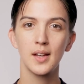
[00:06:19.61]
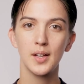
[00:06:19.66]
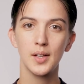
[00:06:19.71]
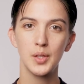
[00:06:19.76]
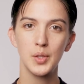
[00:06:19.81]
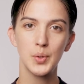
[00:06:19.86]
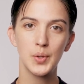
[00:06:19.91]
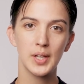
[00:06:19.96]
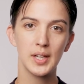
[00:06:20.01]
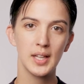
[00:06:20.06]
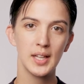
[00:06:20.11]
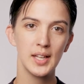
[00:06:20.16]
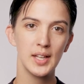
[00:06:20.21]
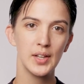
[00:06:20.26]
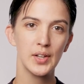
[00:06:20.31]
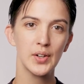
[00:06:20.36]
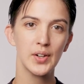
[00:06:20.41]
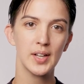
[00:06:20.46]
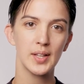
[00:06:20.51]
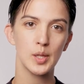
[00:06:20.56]
You can
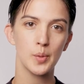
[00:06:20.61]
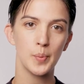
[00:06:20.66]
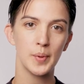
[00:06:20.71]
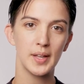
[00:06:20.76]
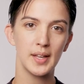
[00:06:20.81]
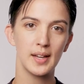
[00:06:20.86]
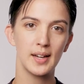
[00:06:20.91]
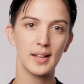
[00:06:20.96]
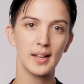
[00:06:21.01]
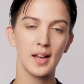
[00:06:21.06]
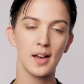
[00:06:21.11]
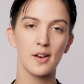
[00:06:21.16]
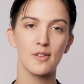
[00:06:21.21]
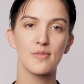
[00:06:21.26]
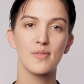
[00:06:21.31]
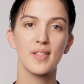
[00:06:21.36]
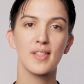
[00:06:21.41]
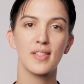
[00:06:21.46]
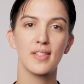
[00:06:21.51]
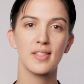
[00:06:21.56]
hear in the beginning of
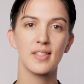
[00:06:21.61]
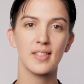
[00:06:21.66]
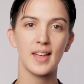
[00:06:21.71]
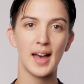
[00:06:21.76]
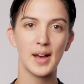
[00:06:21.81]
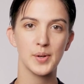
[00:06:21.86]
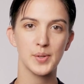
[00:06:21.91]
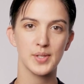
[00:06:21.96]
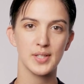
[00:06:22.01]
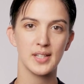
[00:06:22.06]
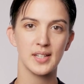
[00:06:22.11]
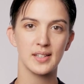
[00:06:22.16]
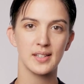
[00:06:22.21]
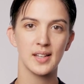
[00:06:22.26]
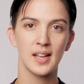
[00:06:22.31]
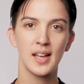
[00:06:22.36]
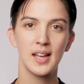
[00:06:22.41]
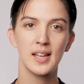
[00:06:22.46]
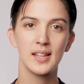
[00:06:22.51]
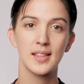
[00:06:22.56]
thousand
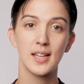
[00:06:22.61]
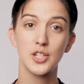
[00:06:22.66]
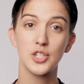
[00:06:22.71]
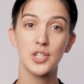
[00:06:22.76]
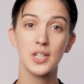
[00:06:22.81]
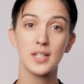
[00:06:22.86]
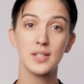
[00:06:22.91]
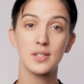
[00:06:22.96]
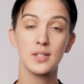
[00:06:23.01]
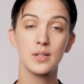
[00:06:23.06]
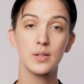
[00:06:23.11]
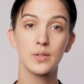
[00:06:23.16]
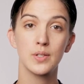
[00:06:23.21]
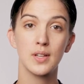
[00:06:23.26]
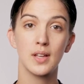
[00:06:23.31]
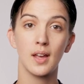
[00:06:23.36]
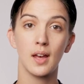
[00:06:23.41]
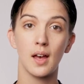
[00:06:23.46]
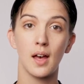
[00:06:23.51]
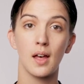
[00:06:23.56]
that she is
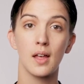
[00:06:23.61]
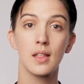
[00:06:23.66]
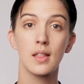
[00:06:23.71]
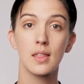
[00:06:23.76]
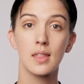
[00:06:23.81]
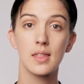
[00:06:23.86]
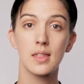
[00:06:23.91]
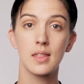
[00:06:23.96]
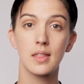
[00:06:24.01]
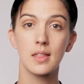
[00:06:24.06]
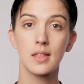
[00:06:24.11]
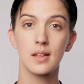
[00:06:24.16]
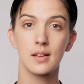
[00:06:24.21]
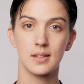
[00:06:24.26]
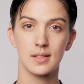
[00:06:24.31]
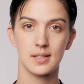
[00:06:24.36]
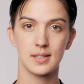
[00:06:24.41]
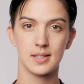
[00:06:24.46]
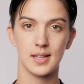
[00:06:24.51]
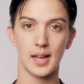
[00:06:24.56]
using a th
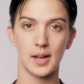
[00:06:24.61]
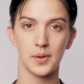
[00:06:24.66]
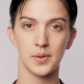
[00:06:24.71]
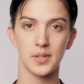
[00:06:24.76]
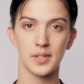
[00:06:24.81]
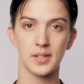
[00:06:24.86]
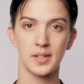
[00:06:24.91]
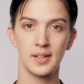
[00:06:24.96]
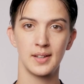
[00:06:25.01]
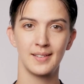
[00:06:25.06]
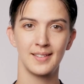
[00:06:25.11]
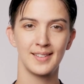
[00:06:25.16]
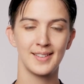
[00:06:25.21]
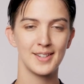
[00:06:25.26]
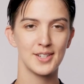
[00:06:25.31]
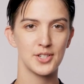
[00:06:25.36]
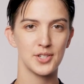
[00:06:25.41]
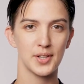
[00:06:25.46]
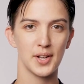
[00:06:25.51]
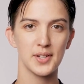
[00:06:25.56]
sound.
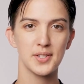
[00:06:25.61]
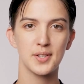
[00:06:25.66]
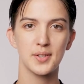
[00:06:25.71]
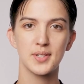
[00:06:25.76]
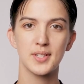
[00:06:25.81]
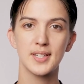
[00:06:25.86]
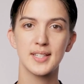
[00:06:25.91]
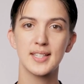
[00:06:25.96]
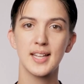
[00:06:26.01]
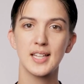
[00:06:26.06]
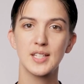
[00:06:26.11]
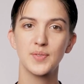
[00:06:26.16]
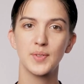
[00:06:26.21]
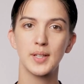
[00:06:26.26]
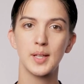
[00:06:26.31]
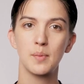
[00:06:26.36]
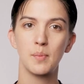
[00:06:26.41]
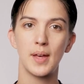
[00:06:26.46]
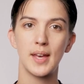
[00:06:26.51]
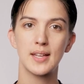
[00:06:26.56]
She also
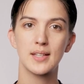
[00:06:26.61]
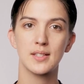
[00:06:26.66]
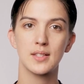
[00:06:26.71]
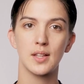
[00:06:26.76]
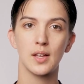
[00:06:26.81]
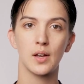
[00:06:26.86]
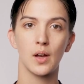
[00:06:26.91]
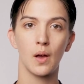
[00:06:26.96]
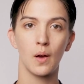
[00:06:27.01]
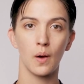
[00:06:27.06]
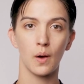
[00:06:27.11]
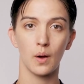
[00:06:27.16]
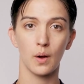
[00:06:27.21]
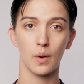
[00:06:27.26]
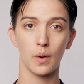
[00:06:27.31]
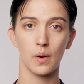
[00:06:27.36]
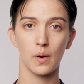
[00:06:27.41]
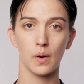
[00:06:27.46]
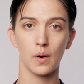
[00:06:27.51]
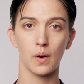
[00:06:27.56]
successfully makes the
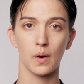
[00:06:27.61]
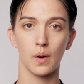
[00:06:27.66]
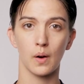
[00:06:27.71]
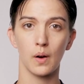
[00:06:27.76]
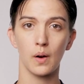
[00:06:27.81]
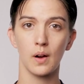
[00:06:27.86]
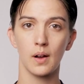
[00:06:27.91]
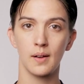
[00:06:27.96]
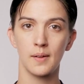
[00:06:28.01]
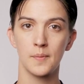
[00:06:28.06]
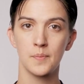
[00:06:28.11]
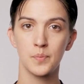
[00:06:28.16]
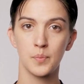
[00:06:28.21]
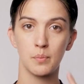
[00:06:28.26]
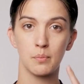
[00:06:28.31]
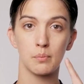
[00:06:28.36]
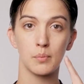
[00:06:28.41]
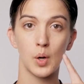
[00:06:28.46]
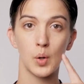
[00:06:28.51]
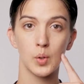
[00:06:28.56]

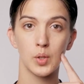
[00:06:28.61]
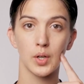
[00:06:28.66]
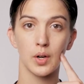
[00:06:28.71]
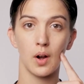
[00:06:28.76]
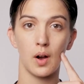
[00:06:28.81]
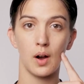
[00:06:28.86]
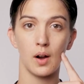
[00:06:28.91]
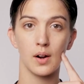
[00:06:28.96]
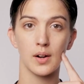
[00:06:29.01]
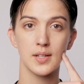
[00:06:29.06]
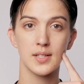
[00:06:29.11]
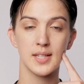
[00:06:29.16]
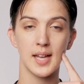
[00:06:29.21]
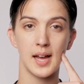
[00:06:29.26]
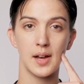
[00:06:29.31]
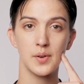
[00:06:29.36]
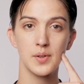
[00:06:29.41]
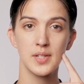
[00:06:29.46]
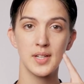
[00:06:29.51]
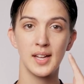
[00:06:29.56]
molar R
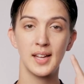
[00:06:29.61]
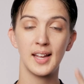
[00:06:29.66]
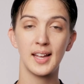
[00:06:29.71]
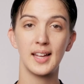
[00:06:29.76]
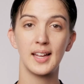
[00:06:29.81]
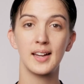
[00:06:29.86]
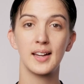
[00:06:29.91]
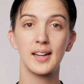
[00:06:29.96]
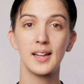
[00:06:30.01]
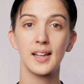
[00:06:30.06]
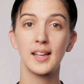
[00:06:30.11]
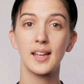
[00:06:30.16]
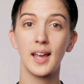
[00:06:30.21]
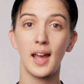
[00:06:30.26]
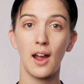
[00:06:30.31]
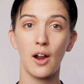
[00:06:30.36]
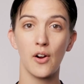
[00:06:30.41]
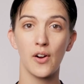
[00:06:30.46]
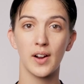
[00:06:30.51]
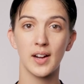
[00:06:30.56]
sound in
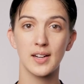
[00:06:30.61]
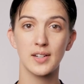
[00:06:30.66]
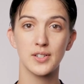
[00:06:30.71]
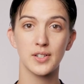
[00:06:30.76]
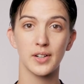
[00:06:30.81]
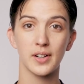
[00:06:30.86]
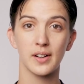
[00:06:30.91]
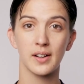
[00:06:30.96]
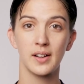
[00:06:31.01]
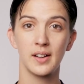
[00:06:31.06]
character.